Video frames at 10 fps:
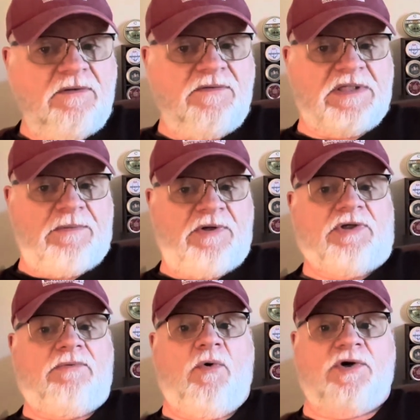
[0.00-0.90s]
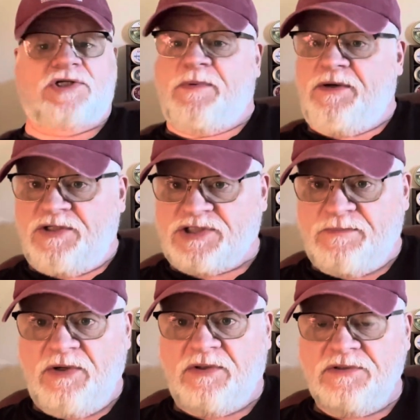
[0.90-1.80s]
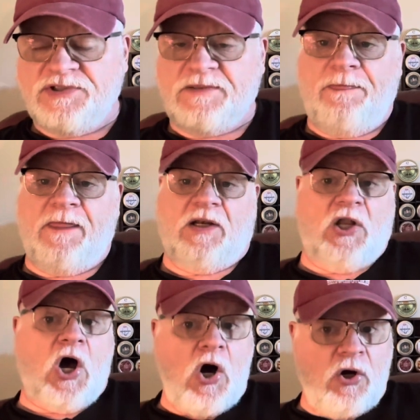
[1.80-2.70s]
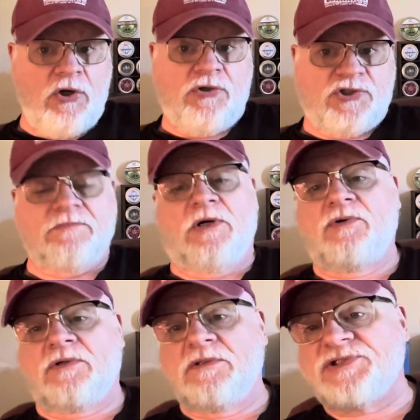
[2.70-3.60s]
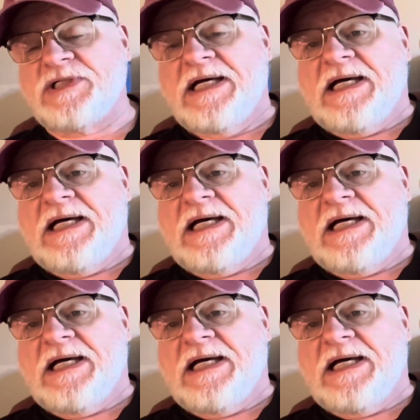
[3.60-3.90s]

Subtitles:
some of you more experienced smokers, longer smokers,